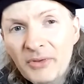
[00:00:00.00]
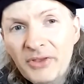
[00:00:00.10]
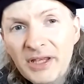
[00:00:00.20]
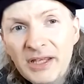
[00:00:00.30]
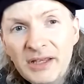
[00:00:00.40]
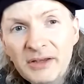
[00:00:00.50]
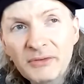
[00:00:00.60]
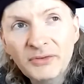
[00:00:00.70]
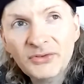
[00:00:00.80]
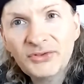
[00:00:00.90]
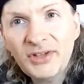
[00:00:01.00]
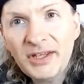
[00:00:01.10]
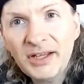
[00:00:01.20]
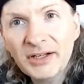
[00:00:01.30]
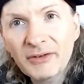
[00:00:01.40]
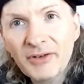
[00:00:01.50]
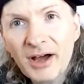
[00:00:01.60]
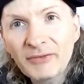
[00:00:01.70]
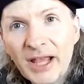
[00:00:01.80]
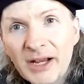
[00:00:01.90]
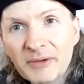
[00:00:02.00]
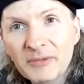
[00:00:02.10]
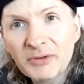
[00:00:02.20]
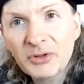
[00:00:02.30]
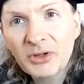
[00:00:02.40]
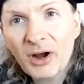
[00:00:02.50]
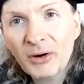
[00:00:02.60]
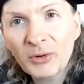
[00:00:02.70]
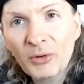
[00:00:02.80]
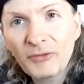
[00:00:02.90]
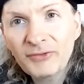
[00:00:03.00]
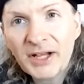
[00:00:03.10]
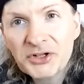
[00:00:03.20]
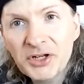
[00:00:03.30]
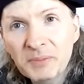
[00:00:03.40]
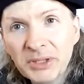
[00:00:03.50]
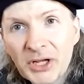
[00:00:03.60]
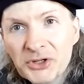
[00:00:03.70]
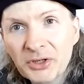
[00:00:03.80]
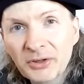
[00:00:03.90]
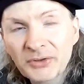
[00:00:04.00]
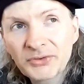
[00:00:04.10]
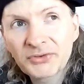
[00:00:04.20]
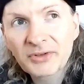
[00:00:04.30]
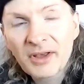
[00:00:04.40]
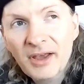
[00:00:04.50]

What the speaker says: the seeking of like carnal, fleshy pleasures,